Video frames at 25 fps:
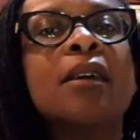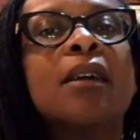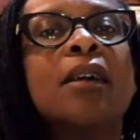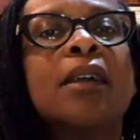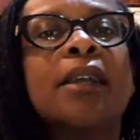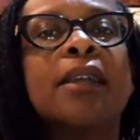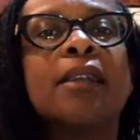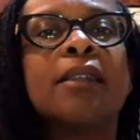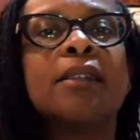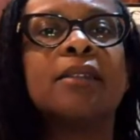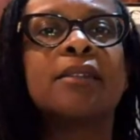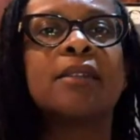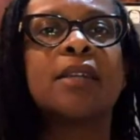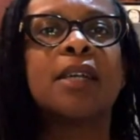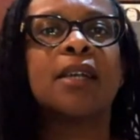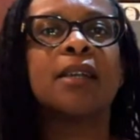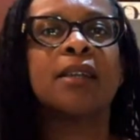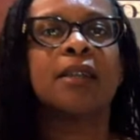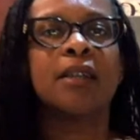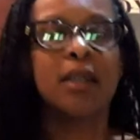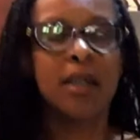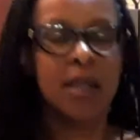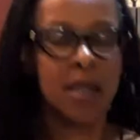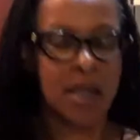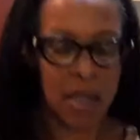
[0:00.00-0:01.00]
all right okay
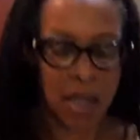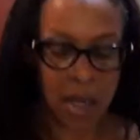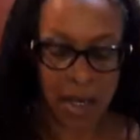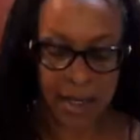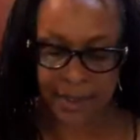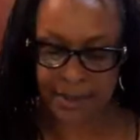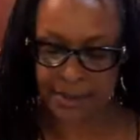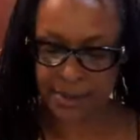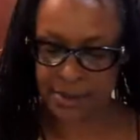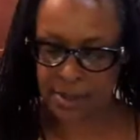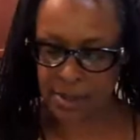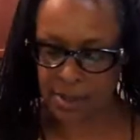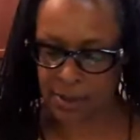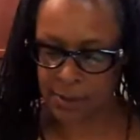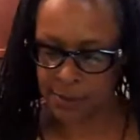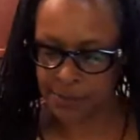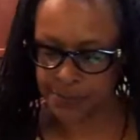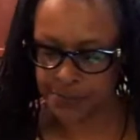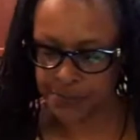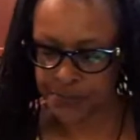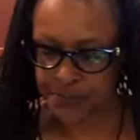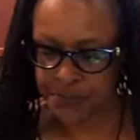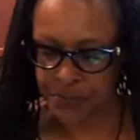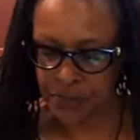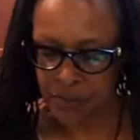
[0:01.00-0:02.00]
all right so
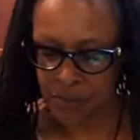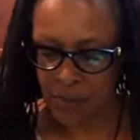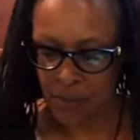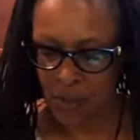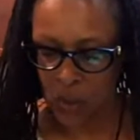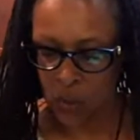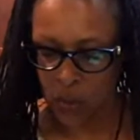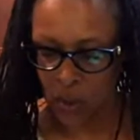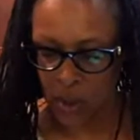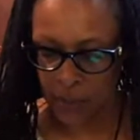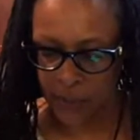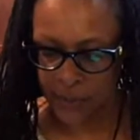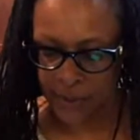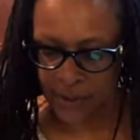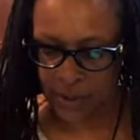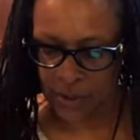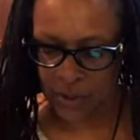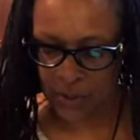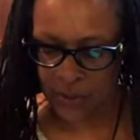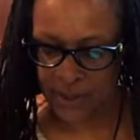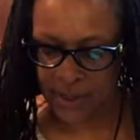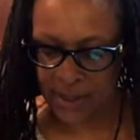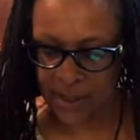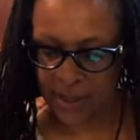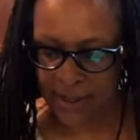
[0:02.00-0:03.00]
what we're
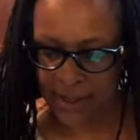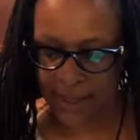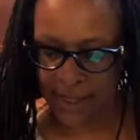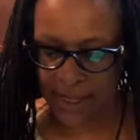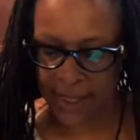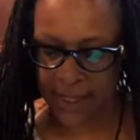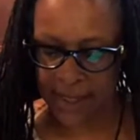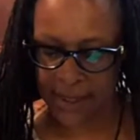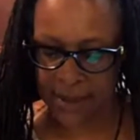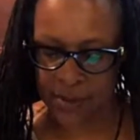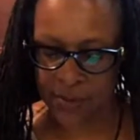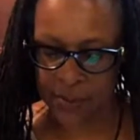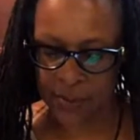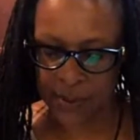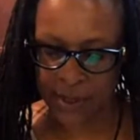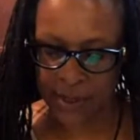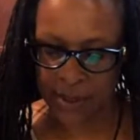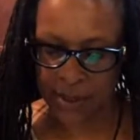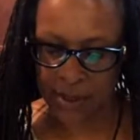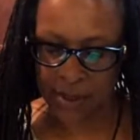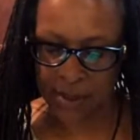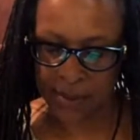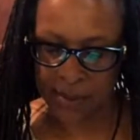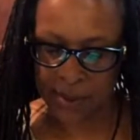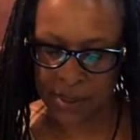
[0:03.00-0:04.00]
doing today is we are
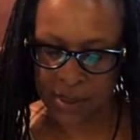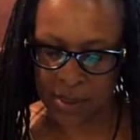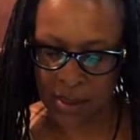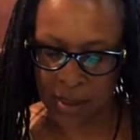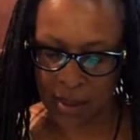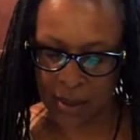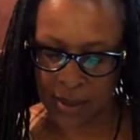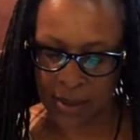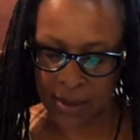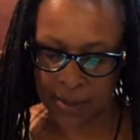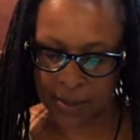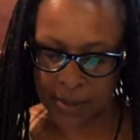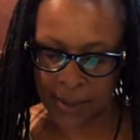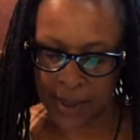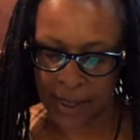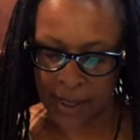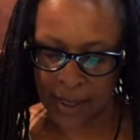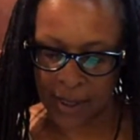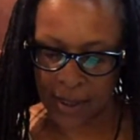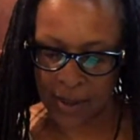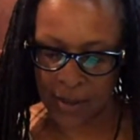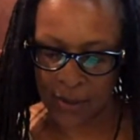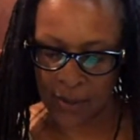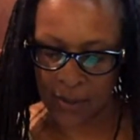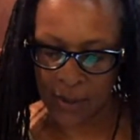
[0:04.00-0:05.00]
going to be talking
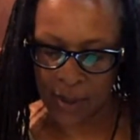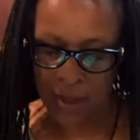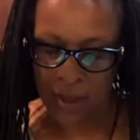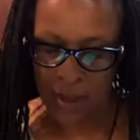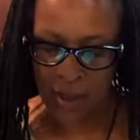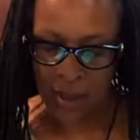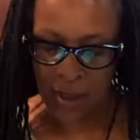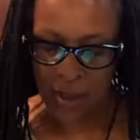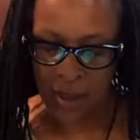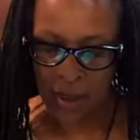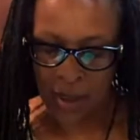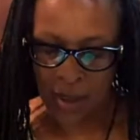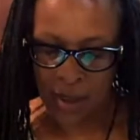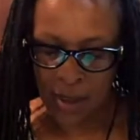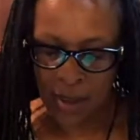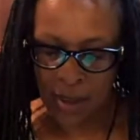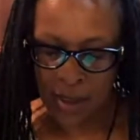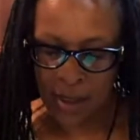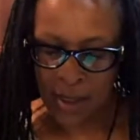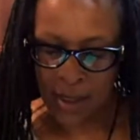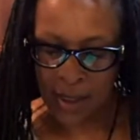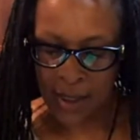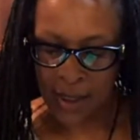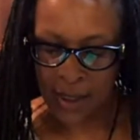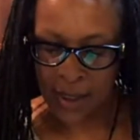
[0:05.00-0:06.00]
about
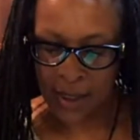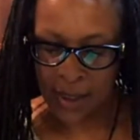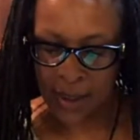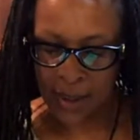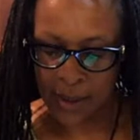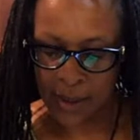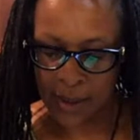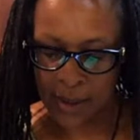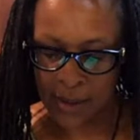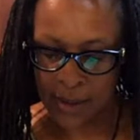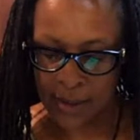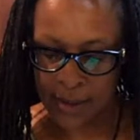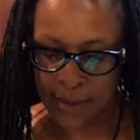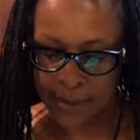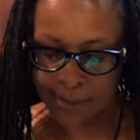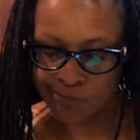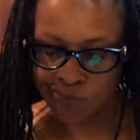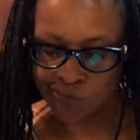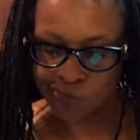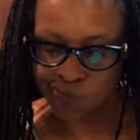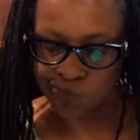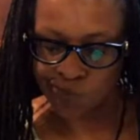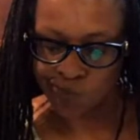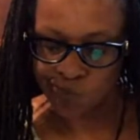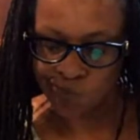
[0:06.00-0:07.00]
um
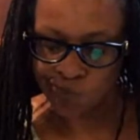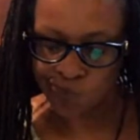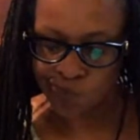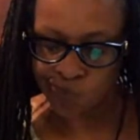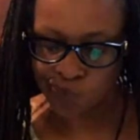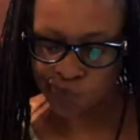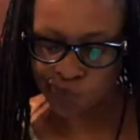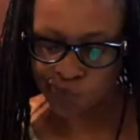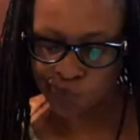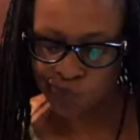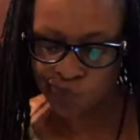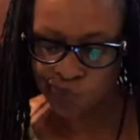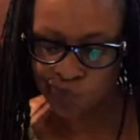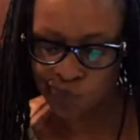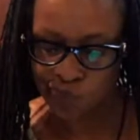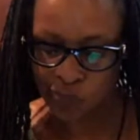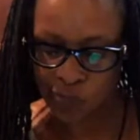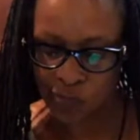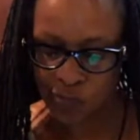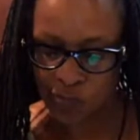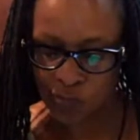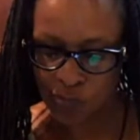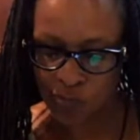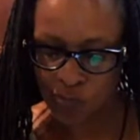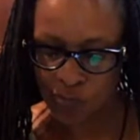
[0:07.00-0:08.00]

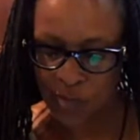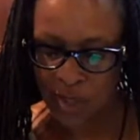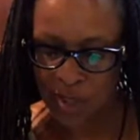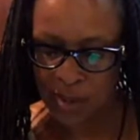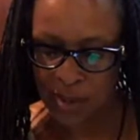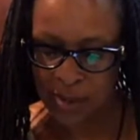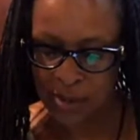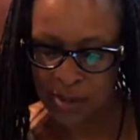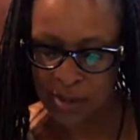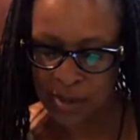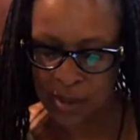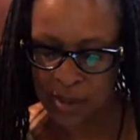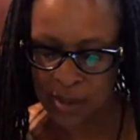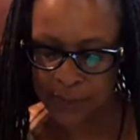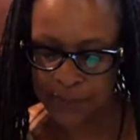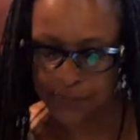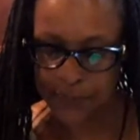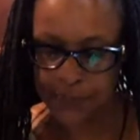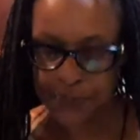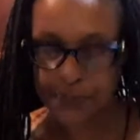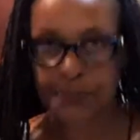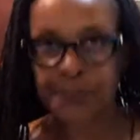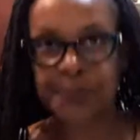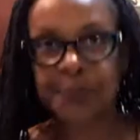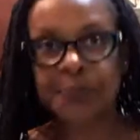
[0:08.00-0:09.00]
let's see
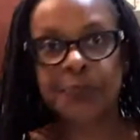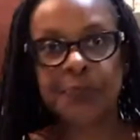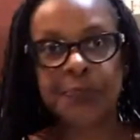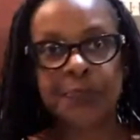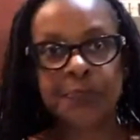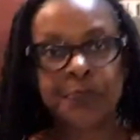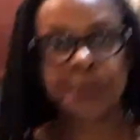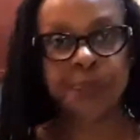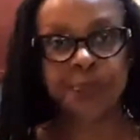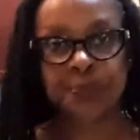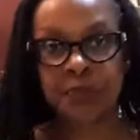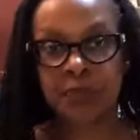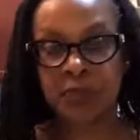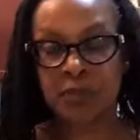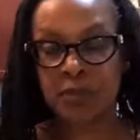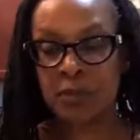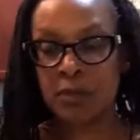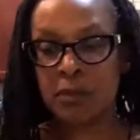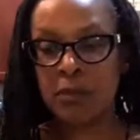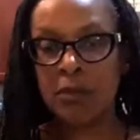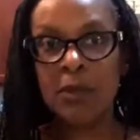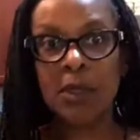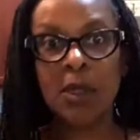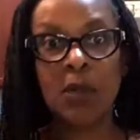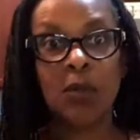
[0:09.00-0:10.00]

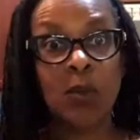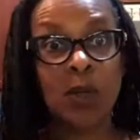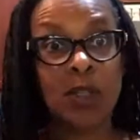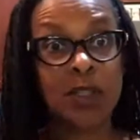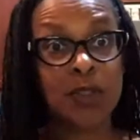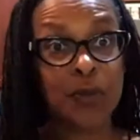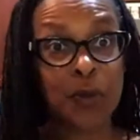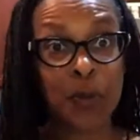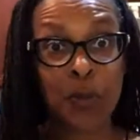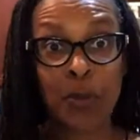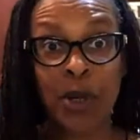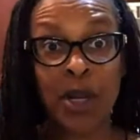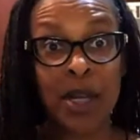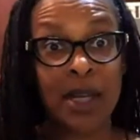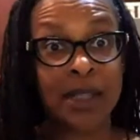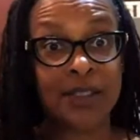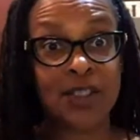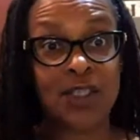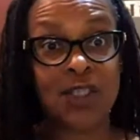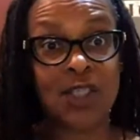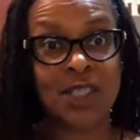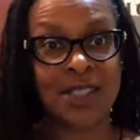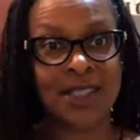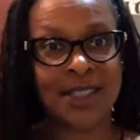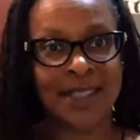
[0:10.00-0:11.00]
what's for
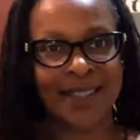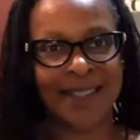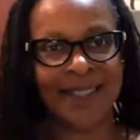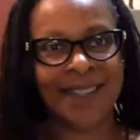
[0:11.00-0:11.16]
brunch